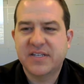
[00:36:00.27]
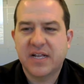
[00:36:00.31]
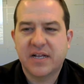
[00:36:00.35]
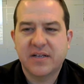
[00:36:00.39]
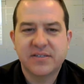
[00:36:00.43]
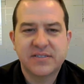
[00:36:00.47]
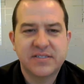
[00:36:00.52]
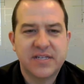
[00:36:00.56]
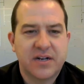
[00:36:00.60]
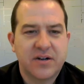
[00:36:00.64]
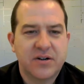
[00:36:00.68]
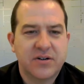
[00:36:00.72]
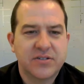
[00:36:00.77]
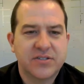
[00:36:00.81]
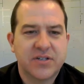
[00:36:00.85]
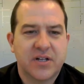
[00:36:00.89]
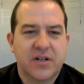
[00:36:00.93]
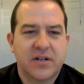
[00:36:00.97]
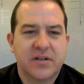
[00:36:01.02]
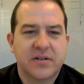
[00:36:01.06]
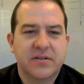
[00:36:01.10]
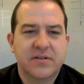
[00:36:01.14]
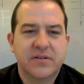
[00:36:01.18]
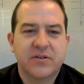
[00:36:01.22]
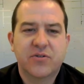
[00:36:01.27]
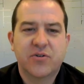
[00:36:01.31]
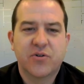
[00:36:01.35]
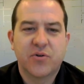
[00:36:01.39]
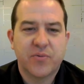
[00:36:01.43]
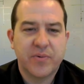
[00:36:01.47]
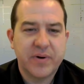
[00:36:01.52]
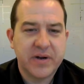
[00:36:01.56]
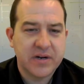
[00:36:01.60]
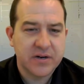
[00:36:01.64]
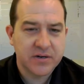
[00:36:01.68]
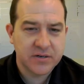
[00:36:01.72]
centers on
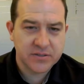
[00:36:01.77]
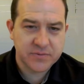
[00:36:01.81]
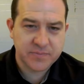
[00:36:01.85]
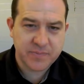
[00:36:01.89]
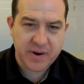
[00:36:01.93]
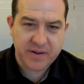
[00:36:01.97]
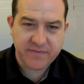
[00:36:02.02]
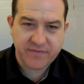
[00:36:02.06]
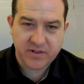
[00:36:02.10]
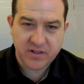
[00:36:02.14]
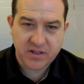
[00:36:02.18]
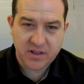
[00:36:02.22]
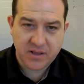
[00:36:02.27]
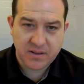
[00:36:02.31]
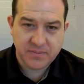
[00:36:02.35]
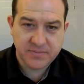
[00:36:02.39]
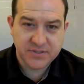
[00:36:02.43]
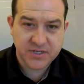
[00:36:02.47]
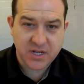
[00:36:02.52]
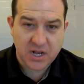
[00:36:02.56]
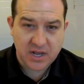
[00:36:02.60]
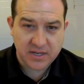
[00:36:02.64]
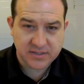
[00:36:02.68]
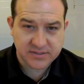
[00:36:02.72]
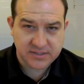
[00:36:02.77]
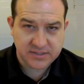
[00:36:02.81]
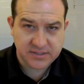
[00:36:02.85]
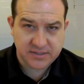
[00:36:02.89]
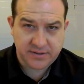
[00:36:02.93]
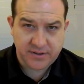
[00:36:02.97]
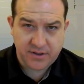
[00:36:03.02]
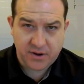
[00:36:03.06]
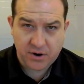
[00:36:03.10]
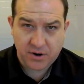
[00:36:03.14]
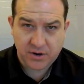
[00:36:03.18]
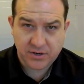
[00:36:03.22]
careers, private clubs, causes in
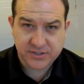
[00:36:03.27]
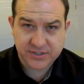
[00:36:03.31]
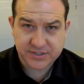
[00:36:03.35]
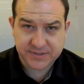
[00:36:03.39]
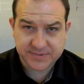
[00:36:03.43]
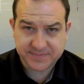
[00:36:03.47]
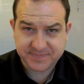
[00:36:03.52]
the arts.